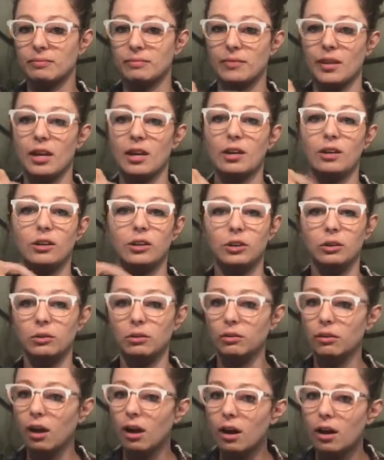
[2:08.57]
They
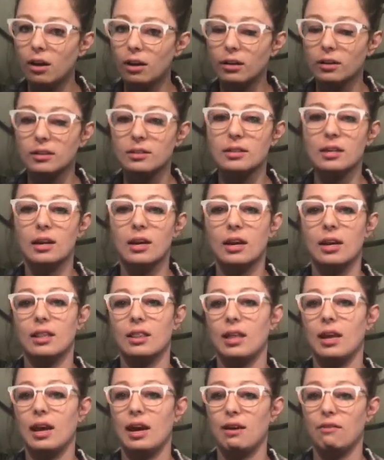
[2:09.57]
include logs,
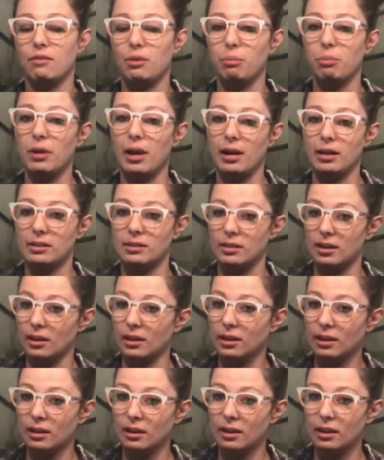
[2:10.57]
they have the plastic
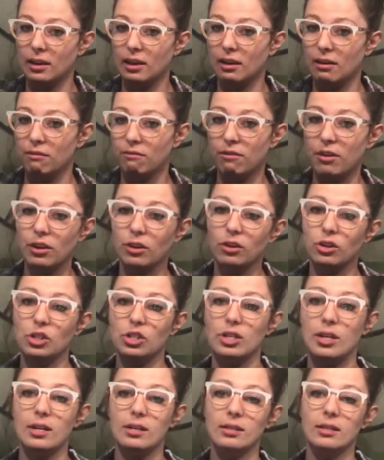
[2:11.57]
filler
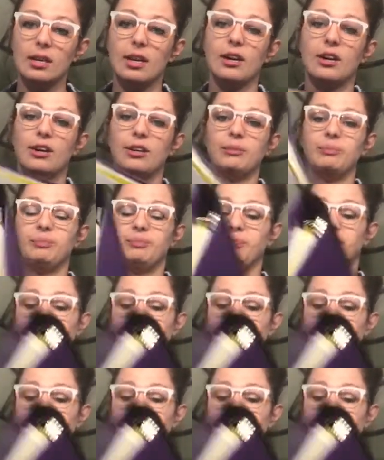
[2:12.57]
sheets here,